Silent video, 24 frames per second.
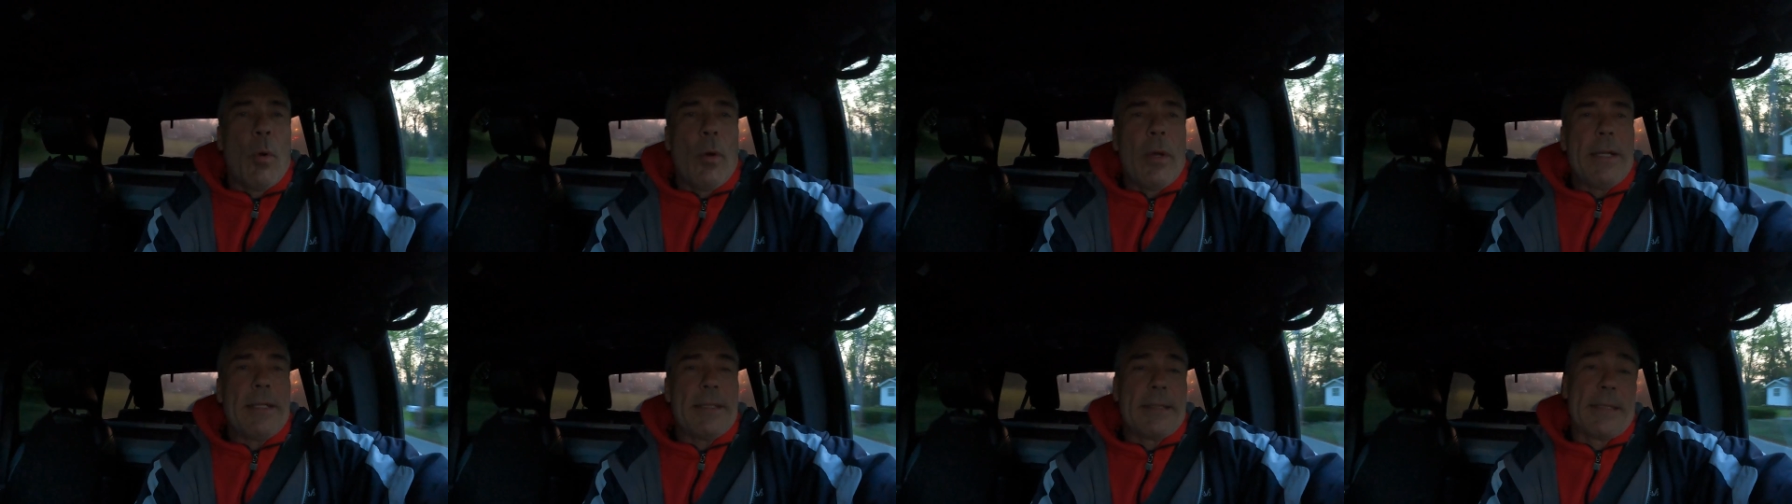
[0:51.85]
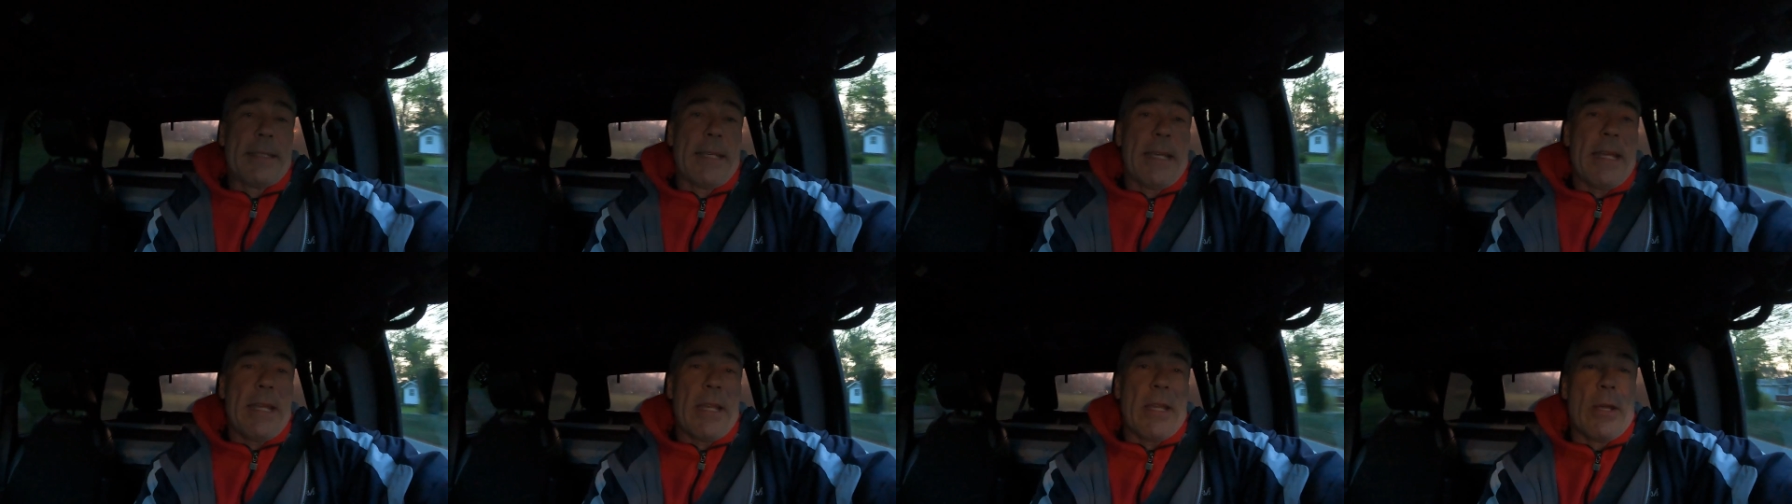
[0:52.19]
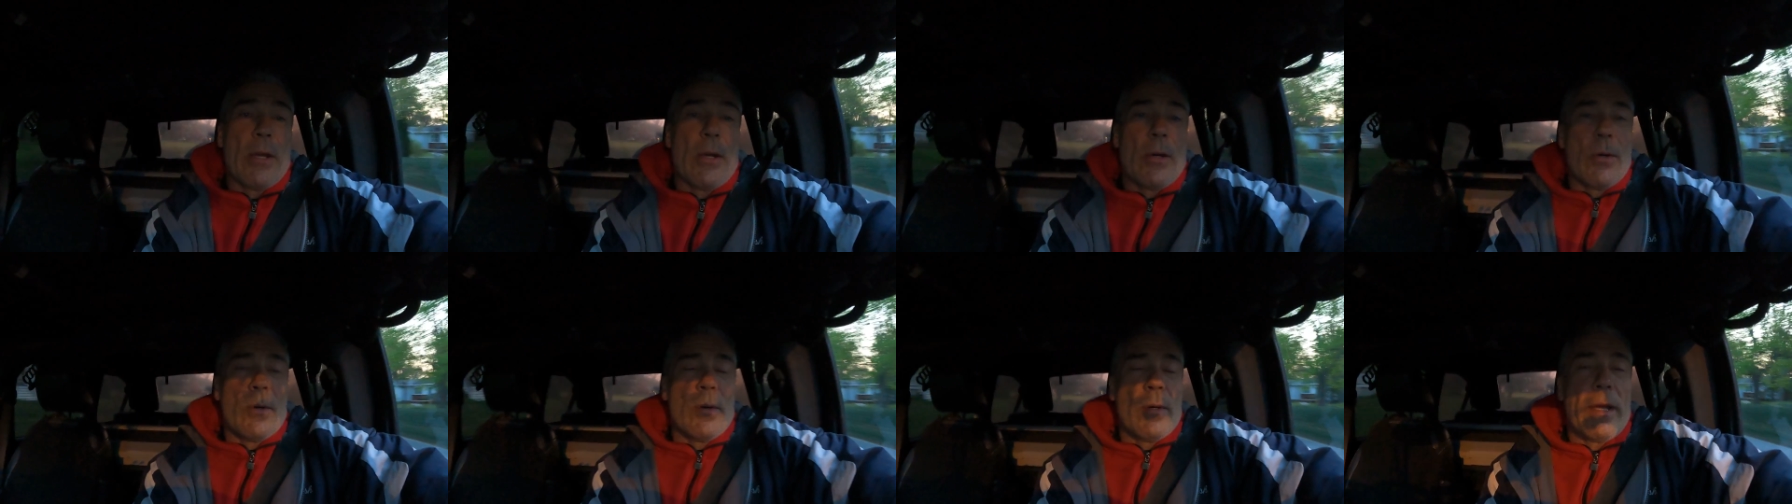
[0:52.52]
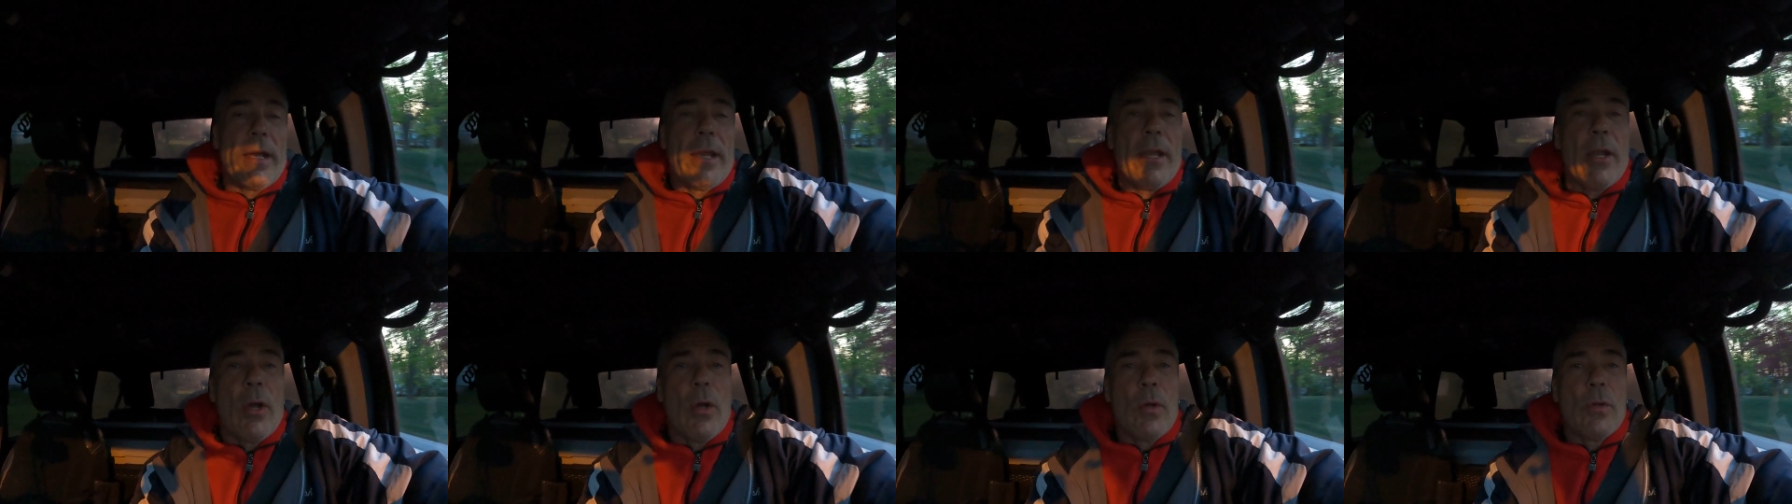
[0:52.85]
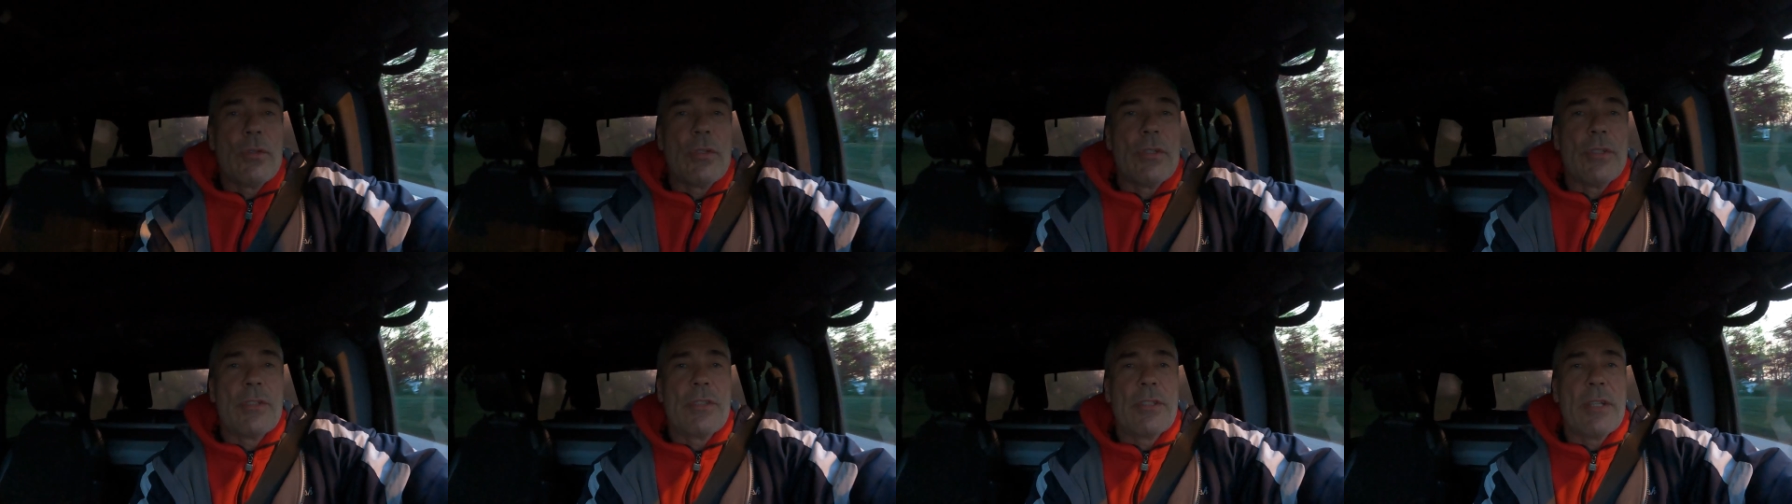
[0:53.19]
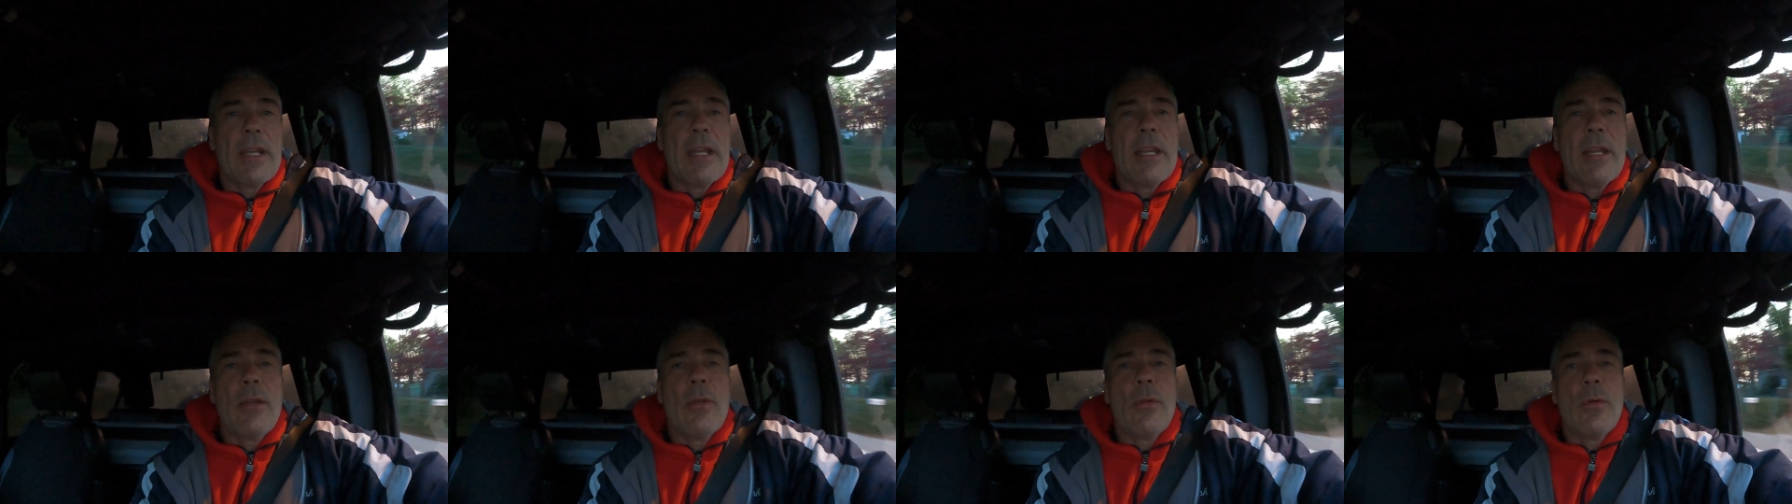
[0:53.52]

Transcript: Point Sea-Doo in Ocean City,